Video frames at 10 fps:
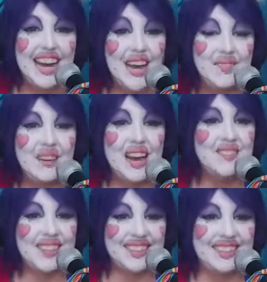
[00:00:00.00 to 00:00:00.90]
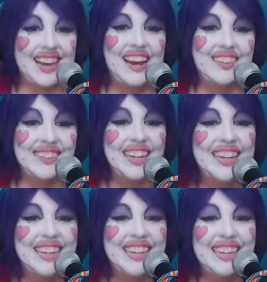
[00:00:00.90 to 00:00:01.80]
I'm an effing clown,
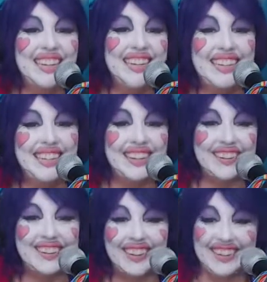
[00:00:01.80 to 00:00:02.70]
you know?